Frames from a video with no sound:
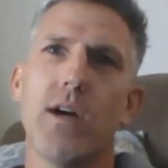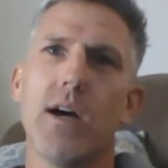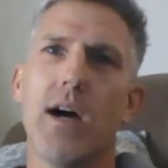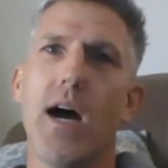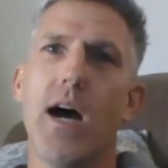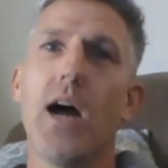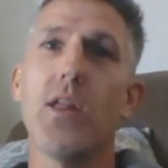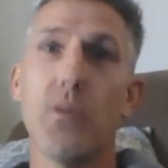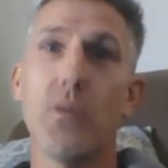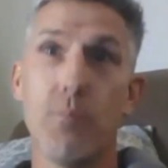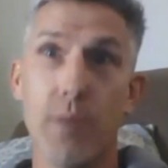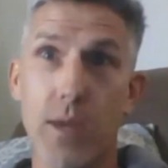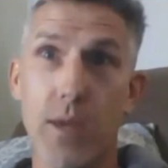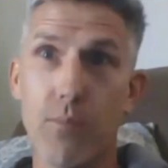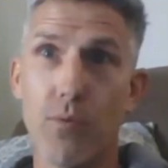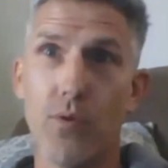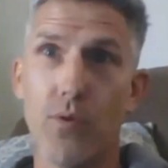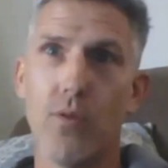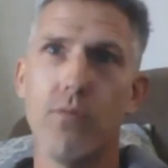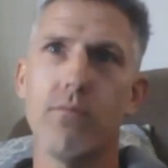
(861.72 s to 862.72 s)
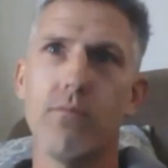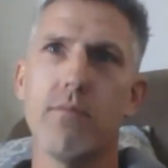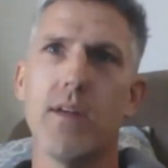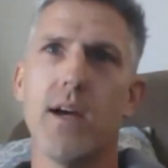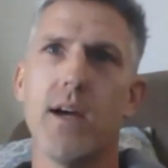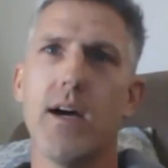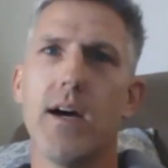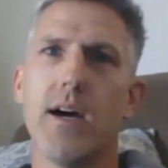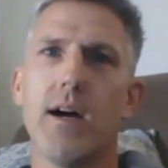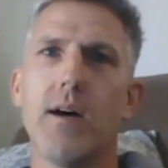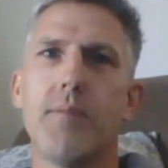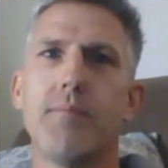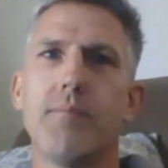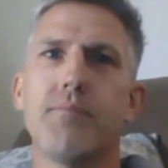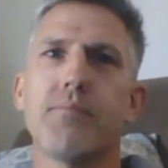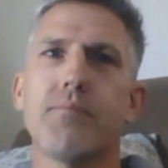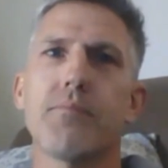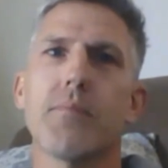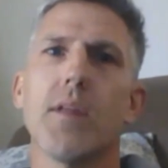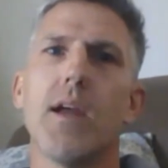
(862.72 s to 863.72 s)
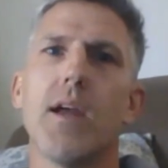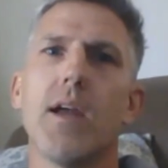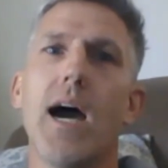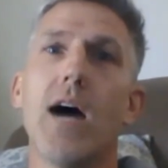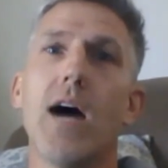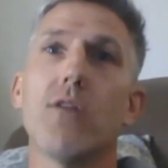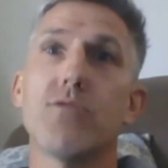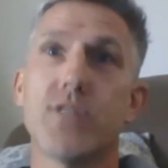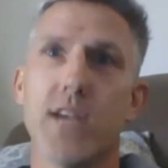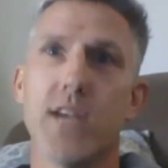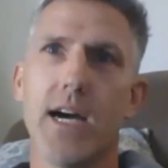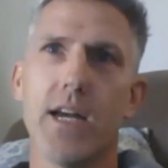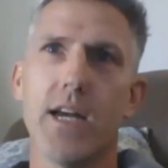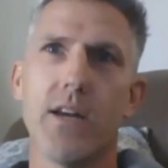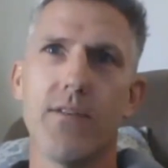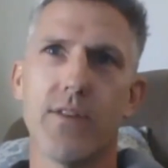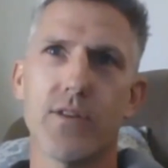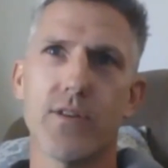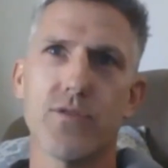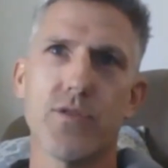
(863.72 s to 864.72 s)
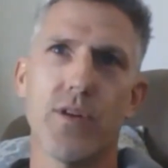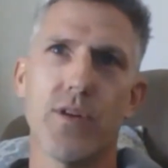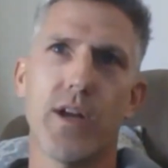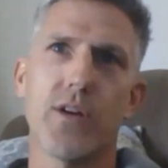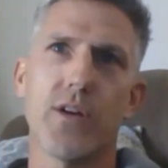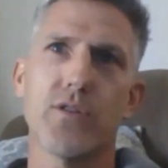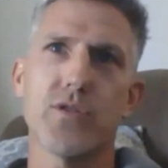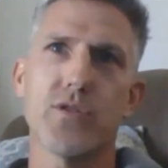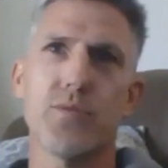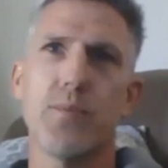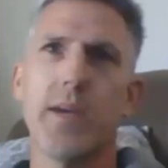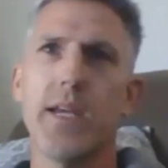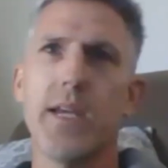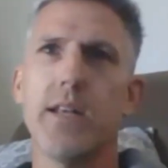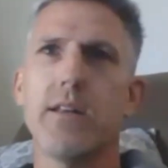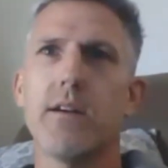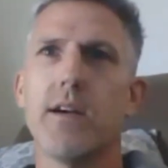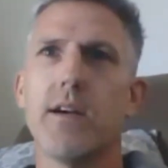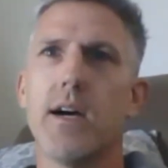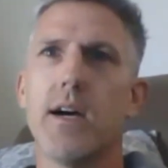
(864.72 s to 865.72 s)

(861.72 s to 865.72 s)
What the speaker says: other people outside of Arizona Airspeed,